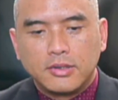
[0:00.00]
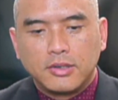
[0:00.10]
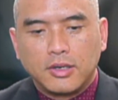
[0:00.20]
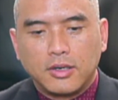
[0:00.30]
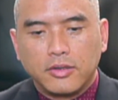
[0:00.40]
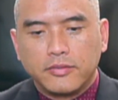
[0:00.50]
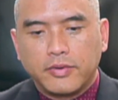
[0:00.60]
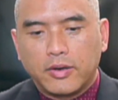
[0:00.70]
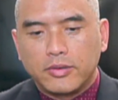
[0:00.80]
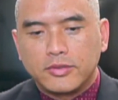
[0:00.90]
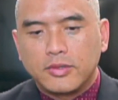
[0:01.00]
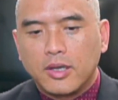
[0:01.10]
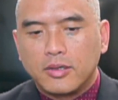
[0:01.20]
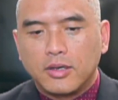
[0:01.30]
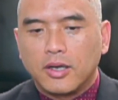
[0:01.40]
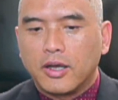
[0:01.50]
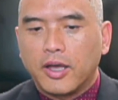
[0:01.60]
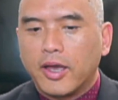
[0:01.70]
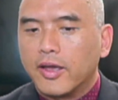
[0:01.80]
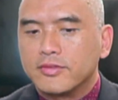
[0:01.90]
the virus
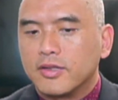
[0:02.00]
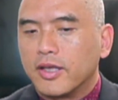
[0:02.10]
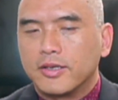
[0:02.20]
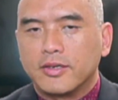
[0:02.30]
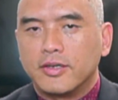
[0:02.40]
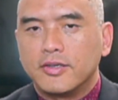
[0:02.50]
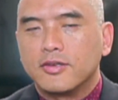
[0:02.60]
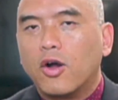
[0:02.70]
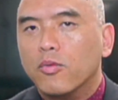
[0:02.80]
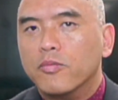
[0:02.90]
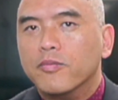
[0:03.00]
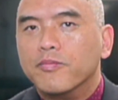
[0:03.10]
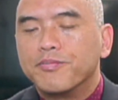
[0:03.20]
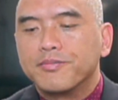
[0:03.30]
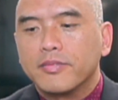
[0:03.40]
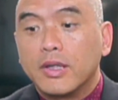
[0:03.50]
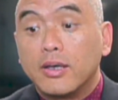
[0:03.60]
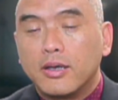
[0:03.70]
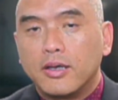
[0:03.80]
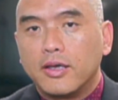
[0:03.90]
has like its own
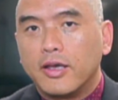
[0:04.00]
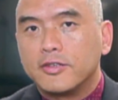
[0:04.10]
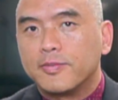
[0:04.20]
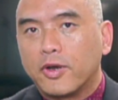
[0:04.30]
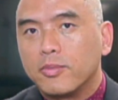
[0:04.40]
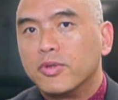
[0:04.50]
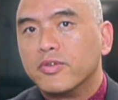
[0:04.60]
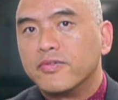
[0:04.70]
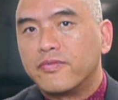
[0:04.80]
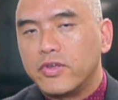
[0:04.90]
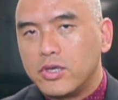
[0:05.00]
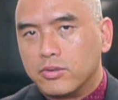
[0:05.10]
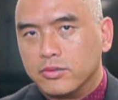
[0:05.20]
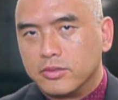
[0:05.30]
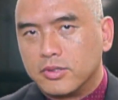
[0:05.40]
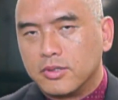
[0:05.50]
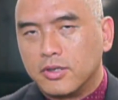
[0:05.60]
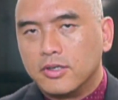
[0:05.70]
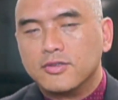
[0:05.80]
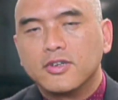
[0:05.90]
experiment field
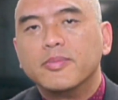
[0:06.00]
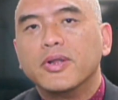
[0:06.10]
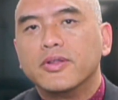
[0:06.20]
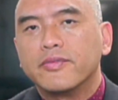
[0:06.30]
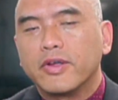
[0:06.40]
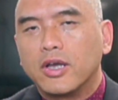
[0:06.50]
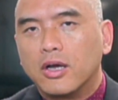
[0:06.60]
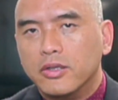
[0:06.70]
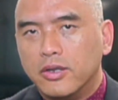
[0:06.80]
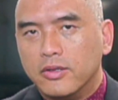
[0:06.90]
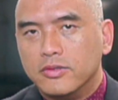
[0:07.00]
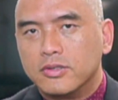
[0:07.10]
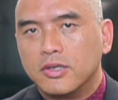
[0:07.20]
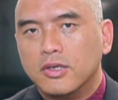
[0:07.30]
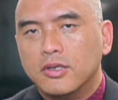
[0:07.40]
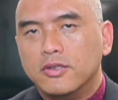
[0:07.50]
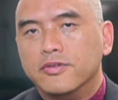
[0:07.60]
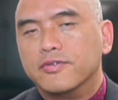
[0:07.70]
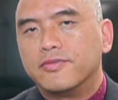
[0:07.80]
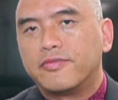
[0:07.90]
in so many different continents
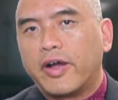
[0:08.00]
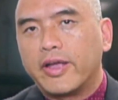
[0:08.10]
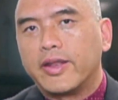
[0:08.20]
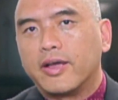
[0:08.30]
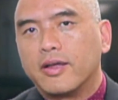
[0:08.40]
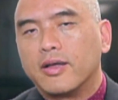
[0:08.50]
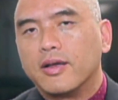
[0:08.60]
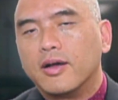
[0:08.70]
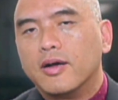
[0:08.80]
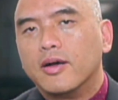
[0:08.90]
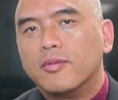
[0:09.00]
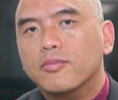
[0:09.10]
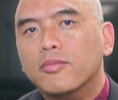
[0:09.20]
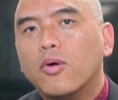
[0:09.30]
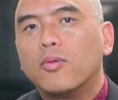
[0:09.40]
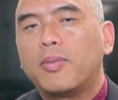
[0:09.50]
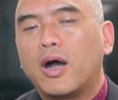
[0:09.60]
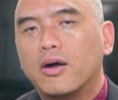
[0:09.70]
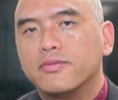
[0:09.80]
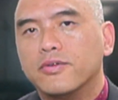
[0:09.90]
to find more
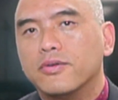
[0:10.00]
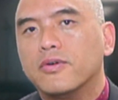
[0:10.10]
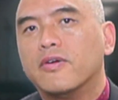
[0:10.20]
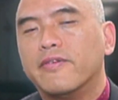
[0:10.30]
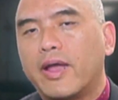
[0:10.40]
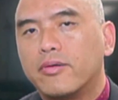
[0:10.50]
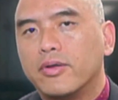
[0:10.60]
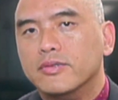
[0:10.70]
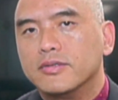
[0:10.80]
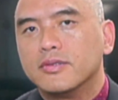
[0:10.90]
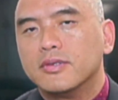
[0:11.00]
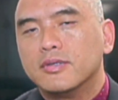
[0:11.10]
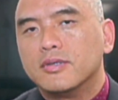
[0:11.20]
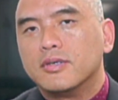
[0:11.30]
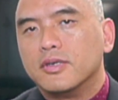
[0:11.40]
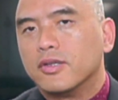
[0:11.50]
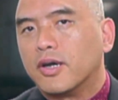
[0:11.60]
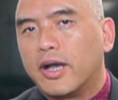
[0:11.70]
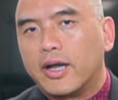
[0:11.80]
powerful variants, higher